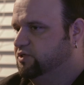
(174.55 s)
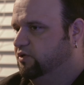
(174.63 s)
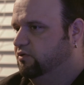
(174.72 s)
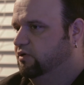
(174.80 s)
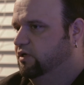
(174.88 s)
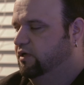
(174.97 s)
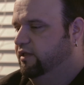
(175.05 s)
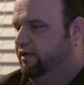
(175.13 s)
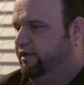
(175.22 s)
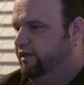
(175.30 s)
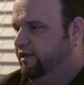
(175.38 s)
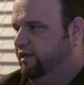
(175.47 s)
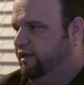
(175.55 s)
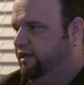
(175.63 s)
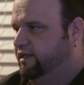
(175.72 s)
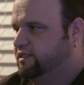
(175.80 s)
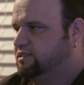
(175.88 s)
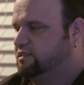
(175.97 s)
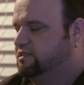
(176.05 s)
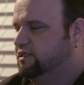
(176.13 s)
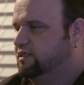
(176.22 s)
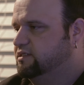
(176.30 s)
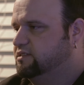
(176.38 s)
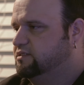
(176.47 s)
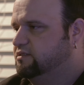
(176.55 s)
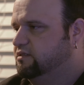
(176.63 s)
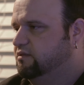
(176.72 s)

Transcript: So it's it's